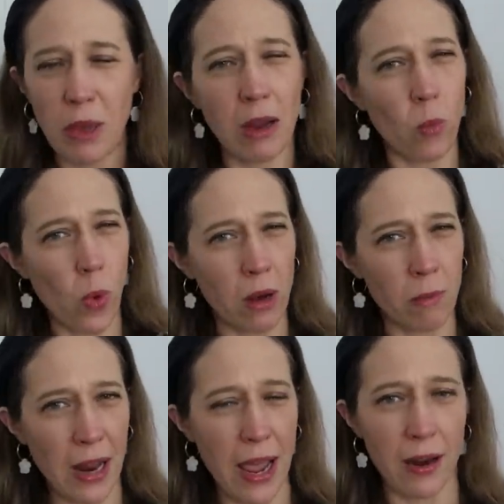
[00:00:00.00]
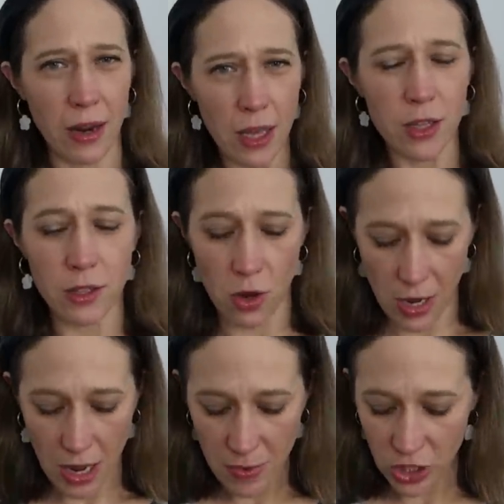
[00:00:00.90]
but one plan. So
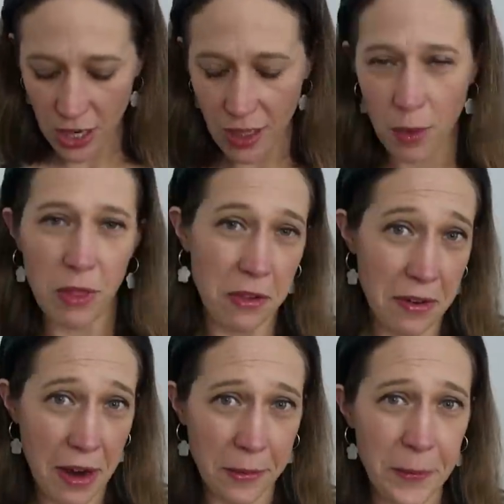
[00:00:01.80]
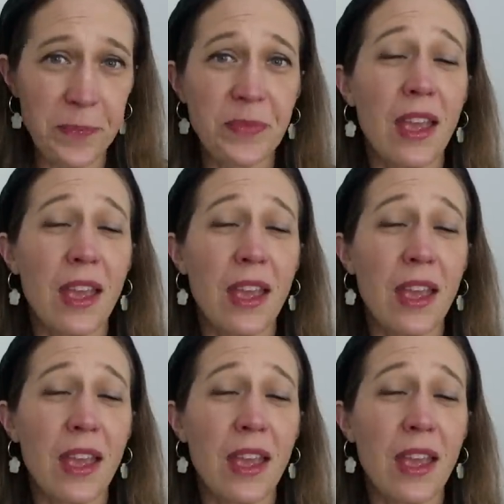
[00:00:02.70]
let me share that with you now.